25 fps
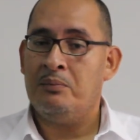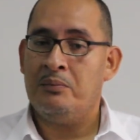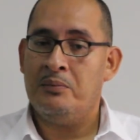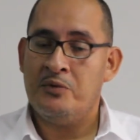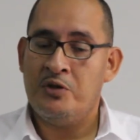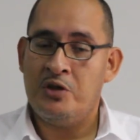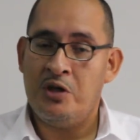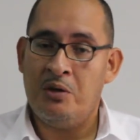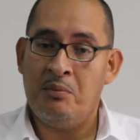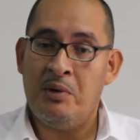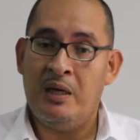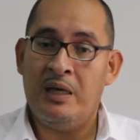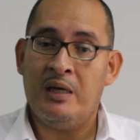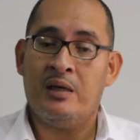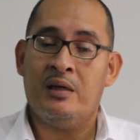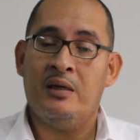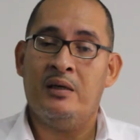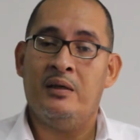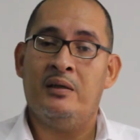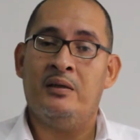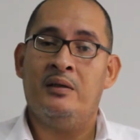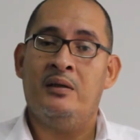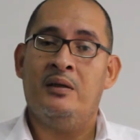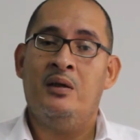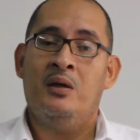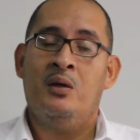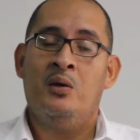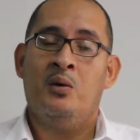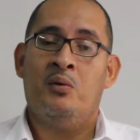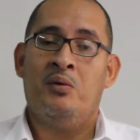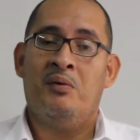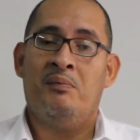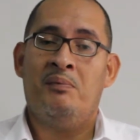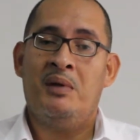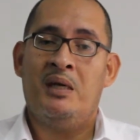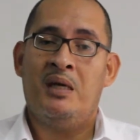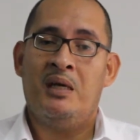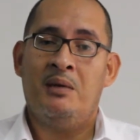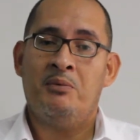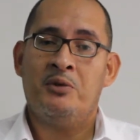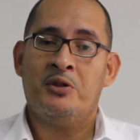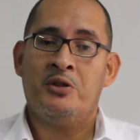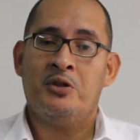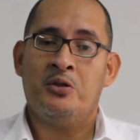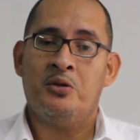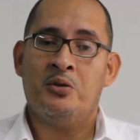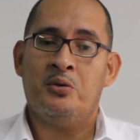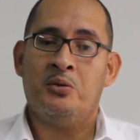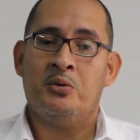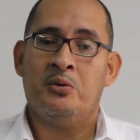Jamaica, we've been able
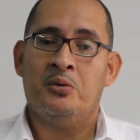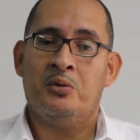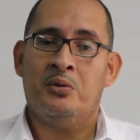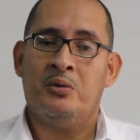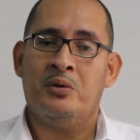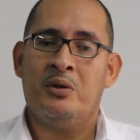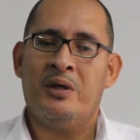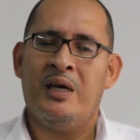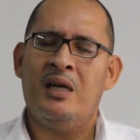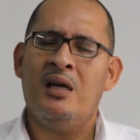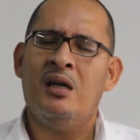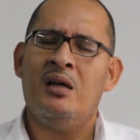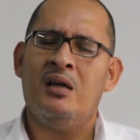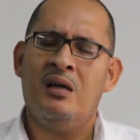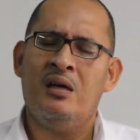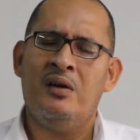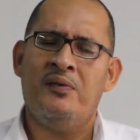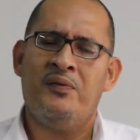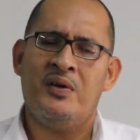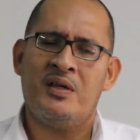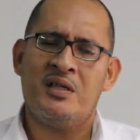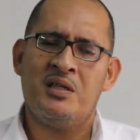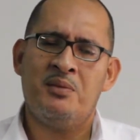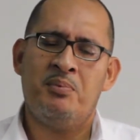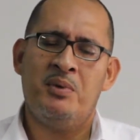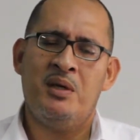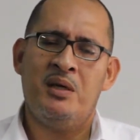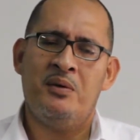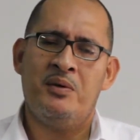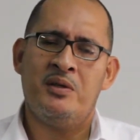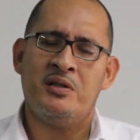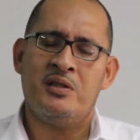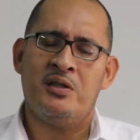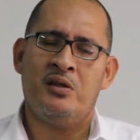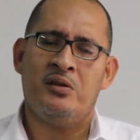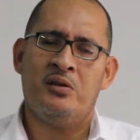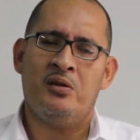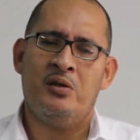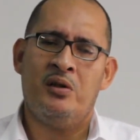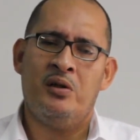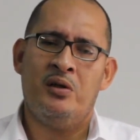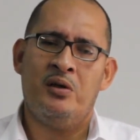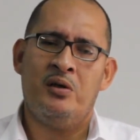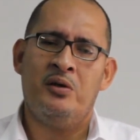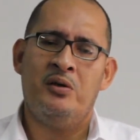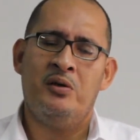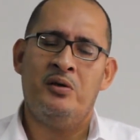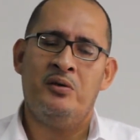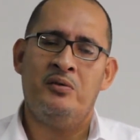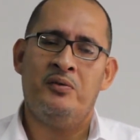to gain a lot of experience and to
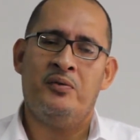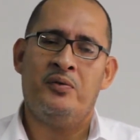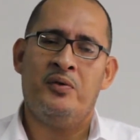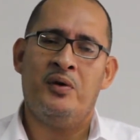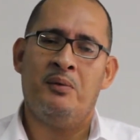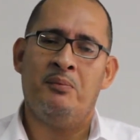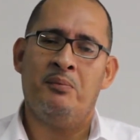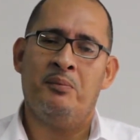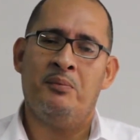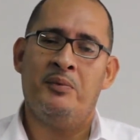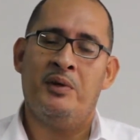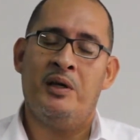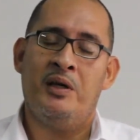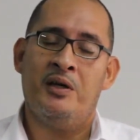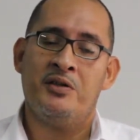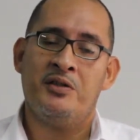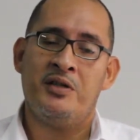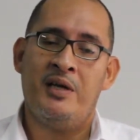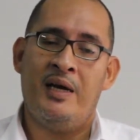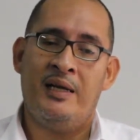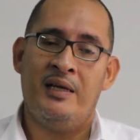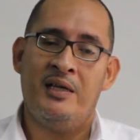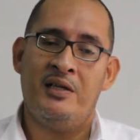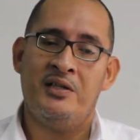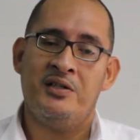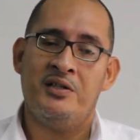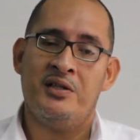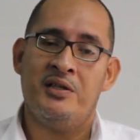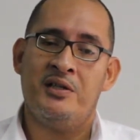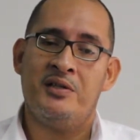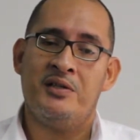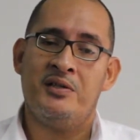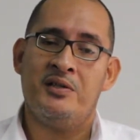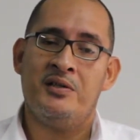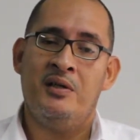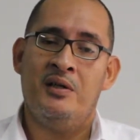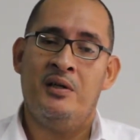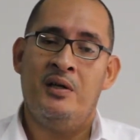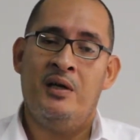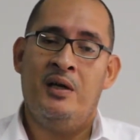learn from their challenges